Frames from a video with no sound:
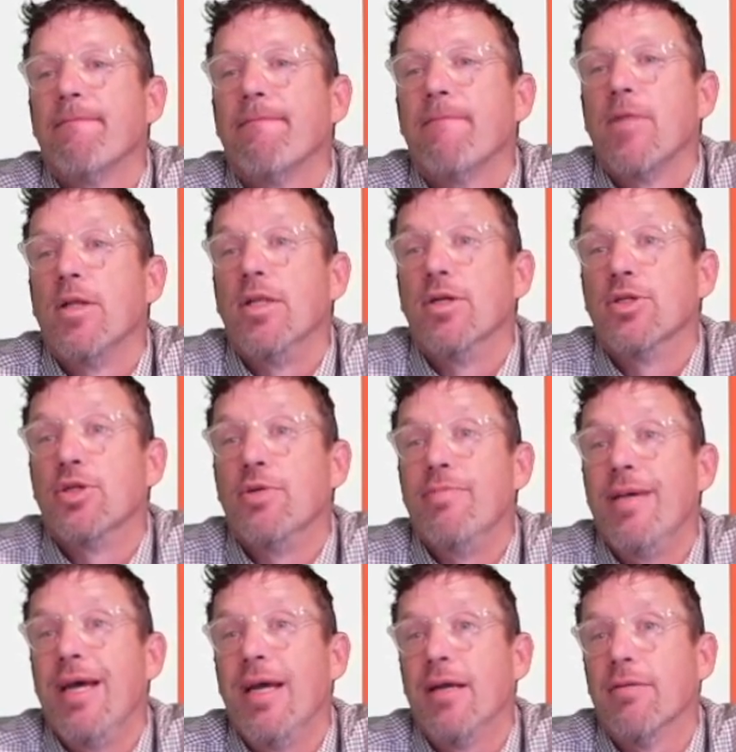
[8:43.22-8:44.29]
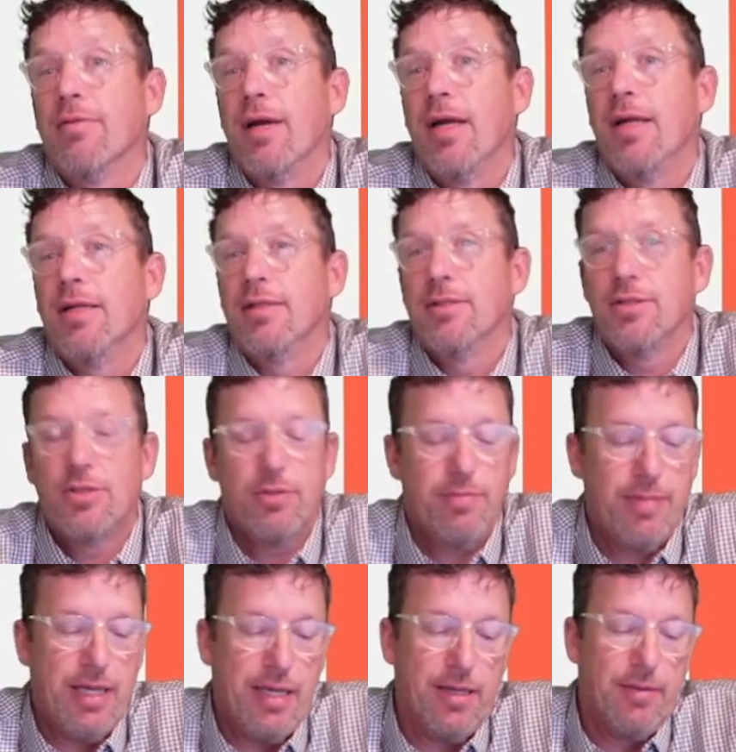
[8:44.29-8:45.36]
little too big, right? A little too
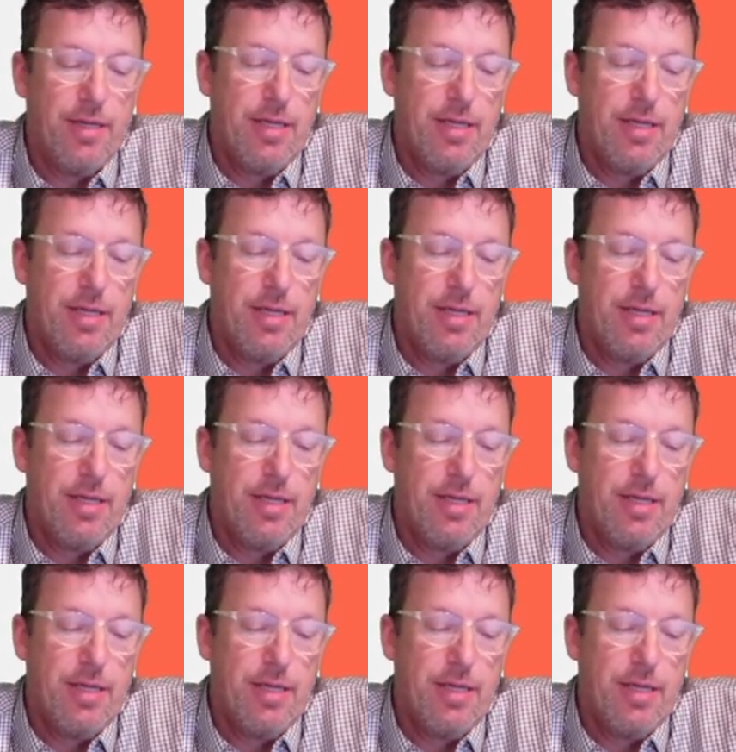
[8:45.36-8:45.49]
big.